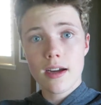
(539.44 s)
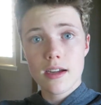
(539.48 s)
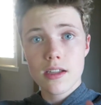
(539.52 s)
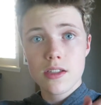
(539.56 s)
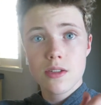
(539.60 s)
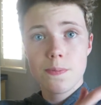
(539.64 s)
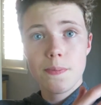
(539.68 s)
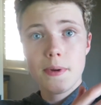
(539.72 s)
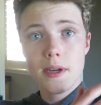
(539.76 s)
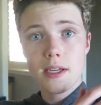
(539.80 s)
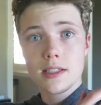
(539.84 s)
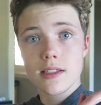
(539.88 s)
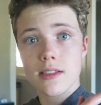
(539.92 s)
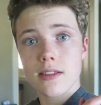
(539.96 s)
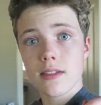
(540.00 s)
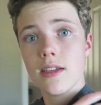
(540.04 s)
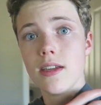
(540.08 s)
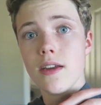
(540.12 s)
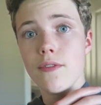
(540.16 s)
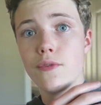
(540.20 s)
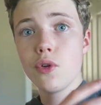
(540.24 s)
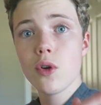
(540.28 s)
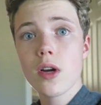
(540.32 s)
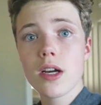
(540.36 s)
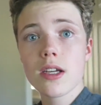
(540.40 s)
Alright, guys,
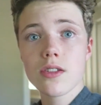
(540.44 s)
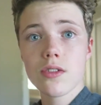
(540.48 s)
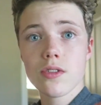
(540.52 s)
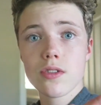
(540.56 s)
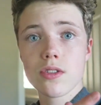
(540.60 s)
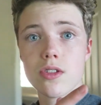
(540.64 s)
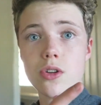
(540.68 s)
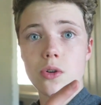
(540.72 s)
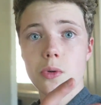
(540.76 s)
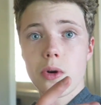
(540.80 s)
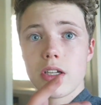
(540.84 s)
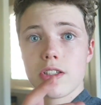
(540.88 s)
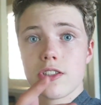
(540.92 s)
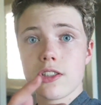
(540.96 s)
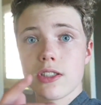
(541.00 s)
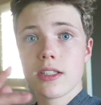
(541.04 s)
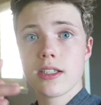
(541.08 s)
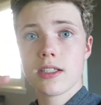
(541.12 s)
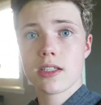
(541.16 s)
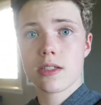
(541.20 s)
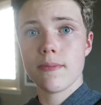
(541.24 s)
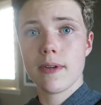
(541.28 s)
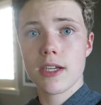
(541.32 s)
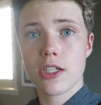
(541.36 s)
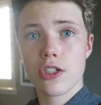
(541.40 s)
basically, if you guys are still watching
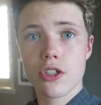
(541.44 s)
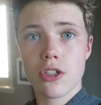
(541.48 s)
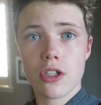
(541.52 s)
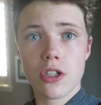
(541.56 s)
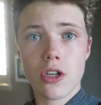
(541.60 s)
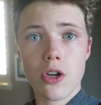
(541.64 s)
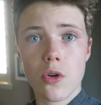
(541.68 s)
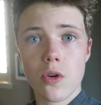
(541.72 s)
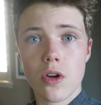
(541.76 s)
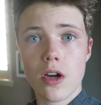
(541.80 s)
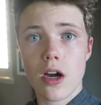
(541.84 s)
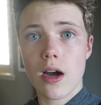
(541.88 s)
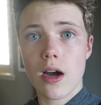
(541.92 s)
this, make sure to go